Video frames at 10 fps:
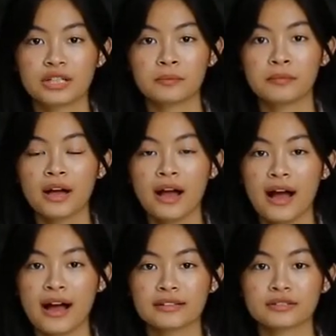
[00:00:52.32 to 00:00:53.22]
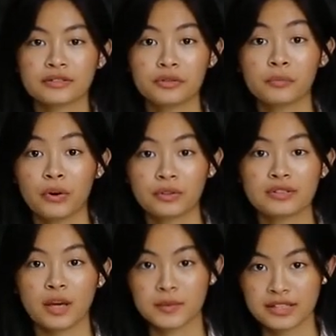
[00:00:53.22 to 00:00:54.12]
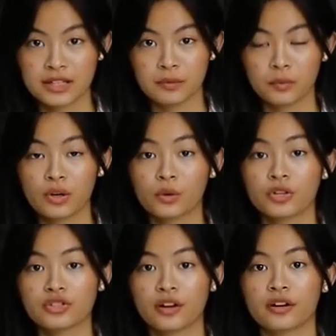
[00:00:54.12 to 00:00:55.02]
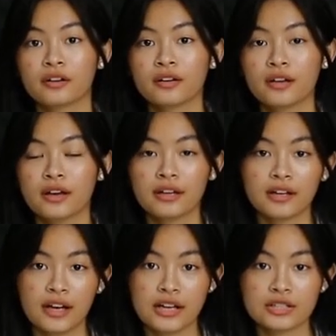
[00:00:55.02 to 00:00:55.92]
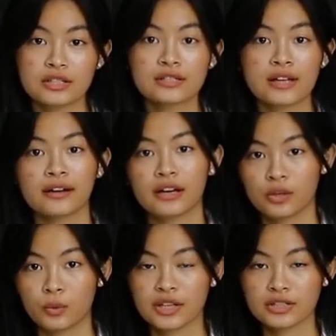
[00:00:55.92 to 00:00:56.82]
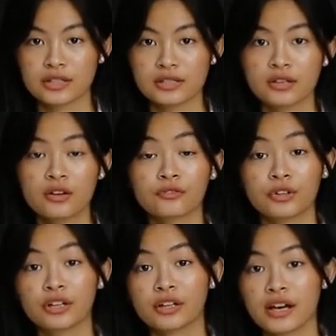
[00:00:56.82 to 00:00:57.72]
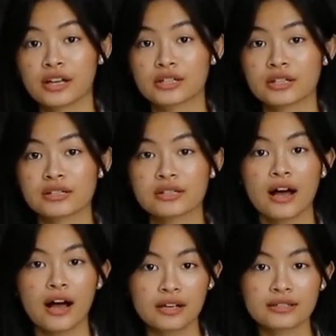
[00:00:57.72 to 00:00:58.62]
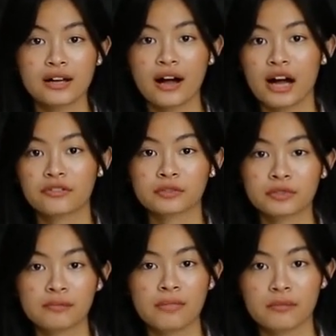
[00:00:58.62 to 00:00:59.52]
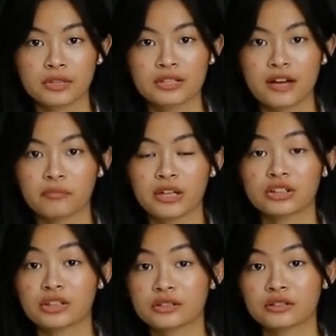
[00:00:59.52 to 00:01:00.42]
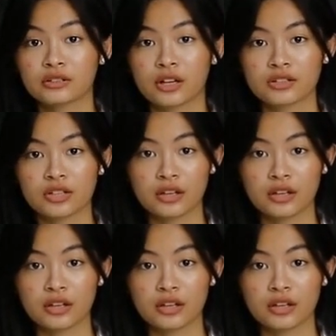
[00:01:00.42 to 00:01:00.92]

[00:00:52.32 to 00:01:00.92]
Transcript: team has two important sub-teams, which are educations and innovations. For educations, us, our team members have been teaching the young